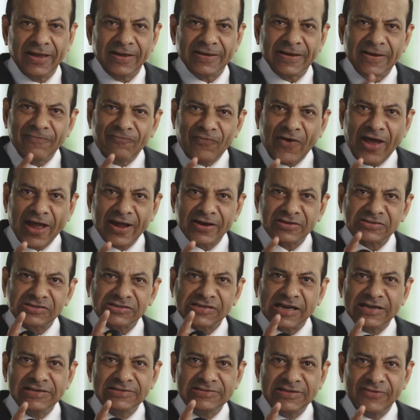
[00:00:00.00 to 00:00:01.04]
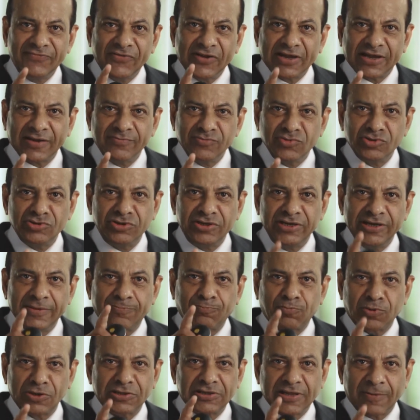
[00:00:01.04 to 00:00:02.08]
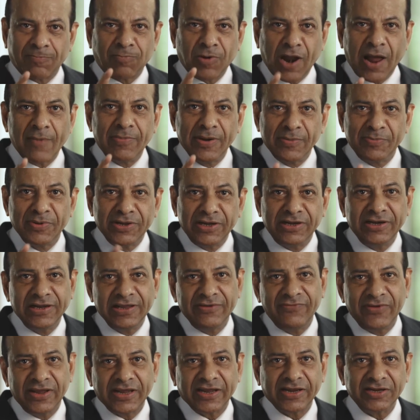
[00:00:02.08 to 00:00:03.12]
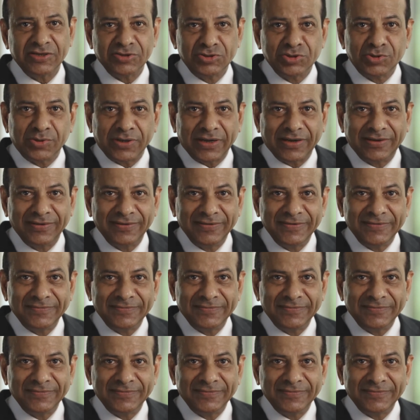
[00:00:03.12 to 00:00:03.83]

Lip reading: In fact, scientific community put the probability we can do it